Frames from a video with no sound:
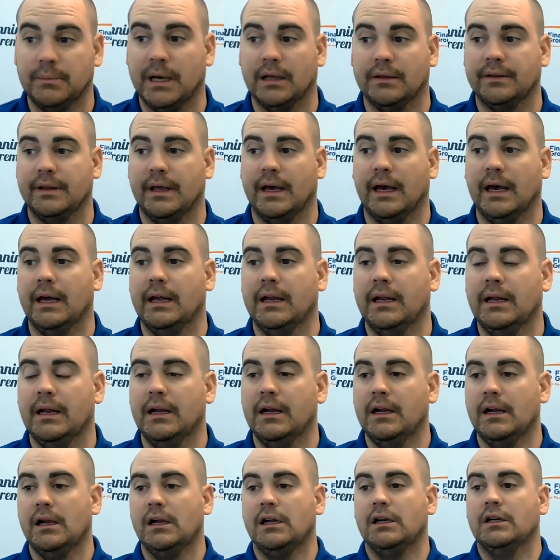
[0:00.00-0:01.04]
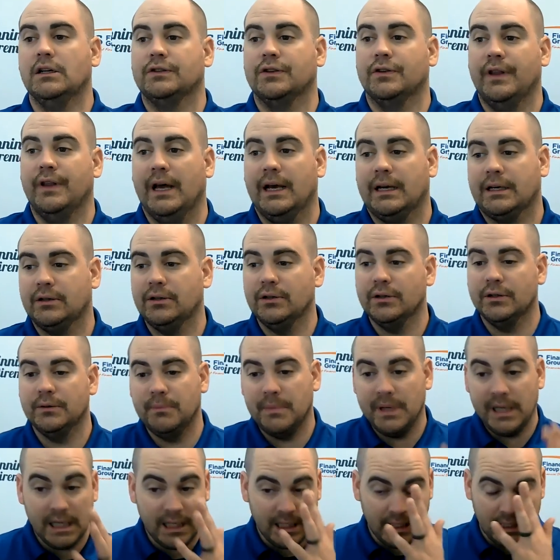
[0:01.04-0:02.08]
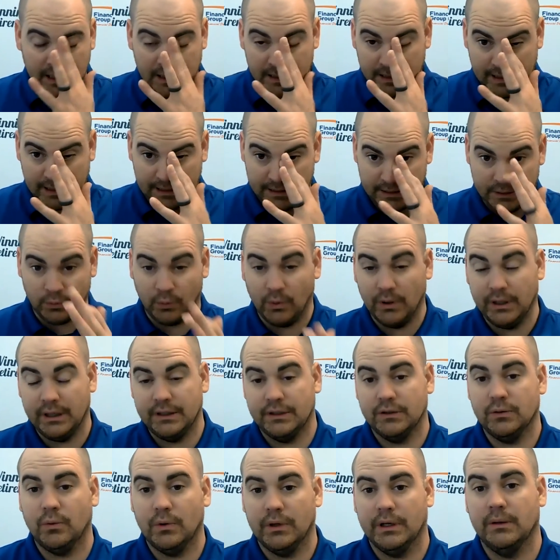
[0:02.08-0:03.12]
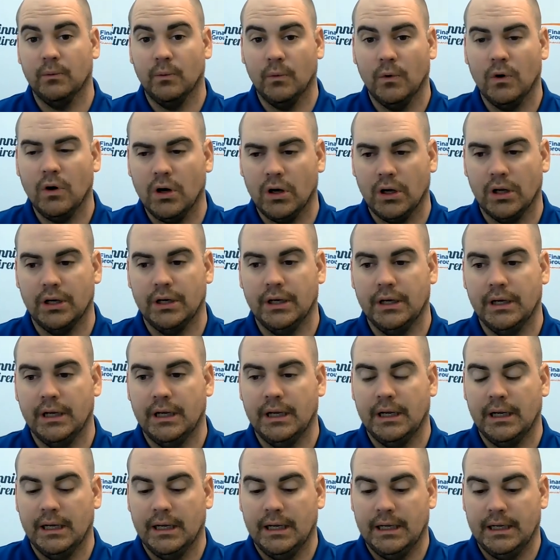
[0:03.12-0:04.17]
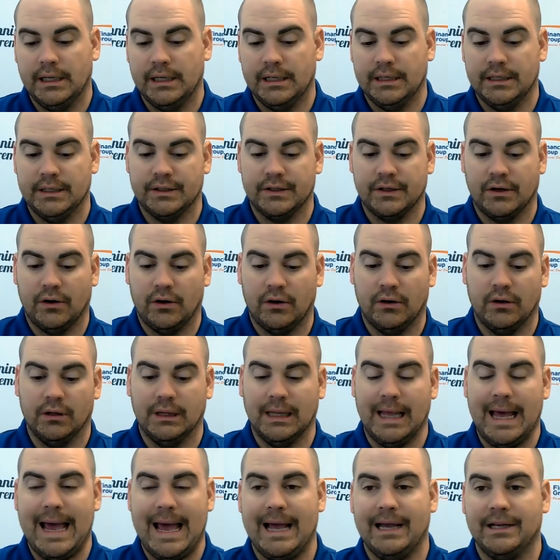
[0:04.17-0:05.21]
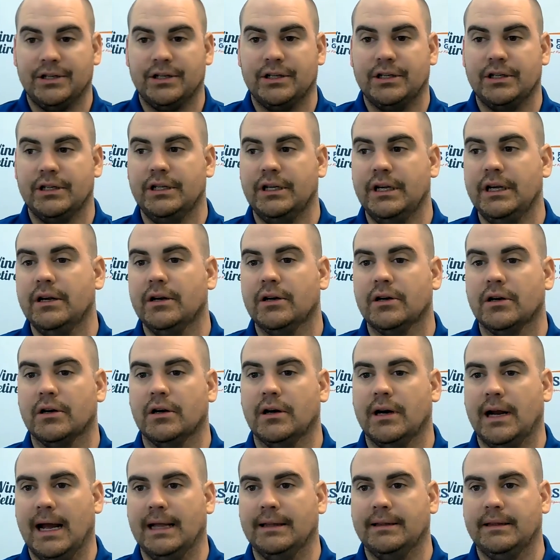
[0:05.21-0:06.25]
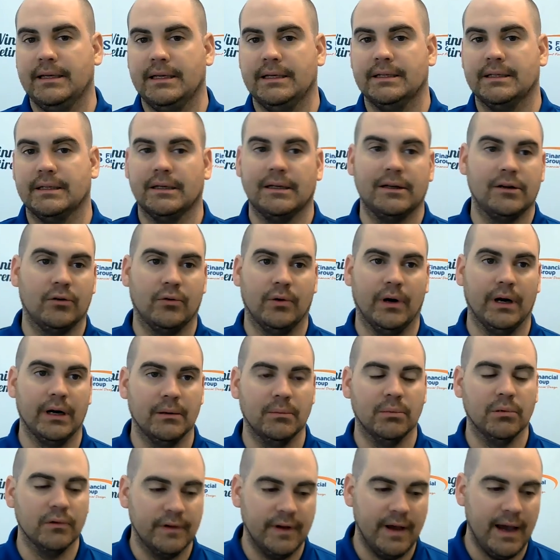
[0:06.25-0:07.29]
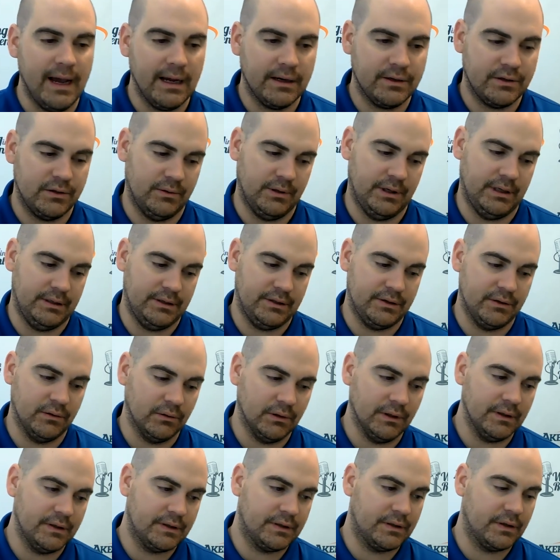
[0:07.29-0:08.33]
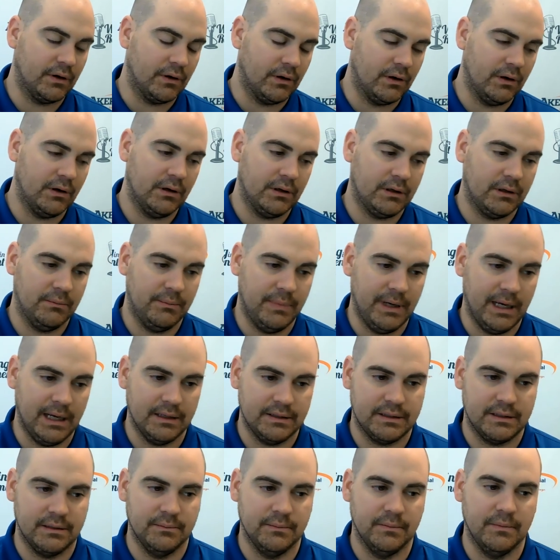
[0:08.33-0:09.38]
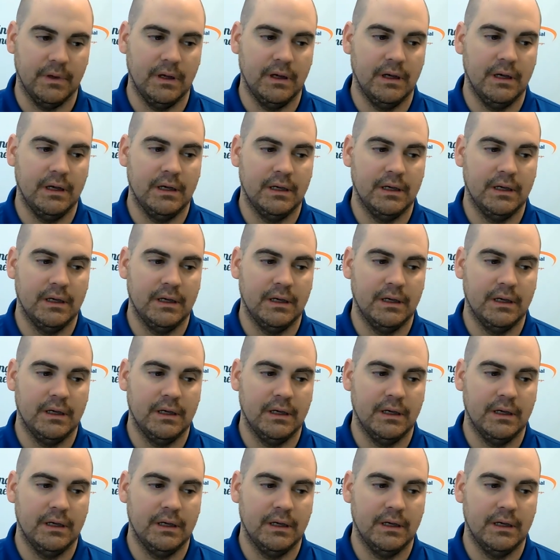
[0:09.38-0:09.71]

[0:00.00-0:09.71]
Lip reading: about that. So that could mean that 2021 is our last year at these incredible tax rates. So let's talk about some